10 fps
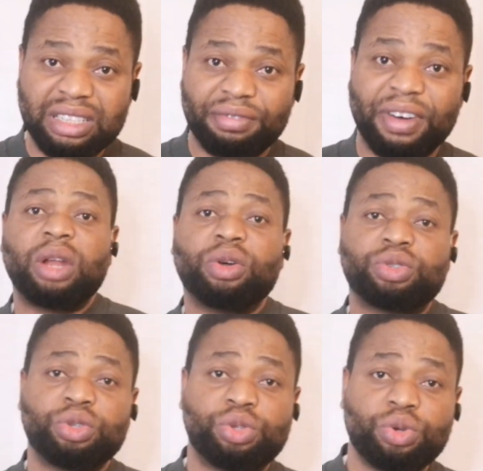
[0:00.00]
You can
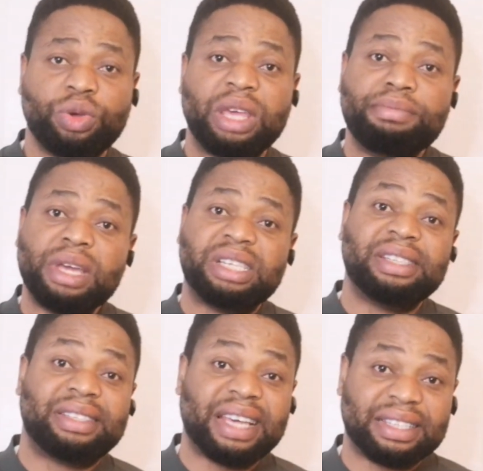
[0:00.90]
also do
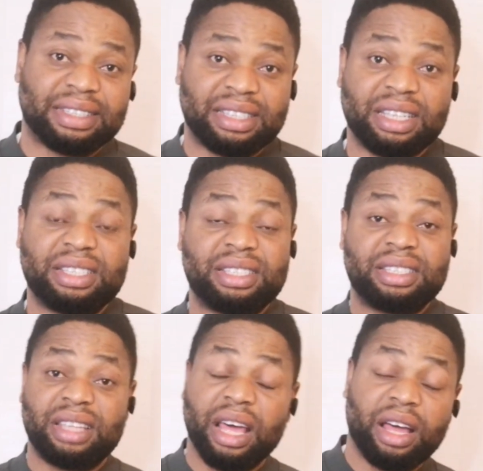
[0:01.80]
imaging tests,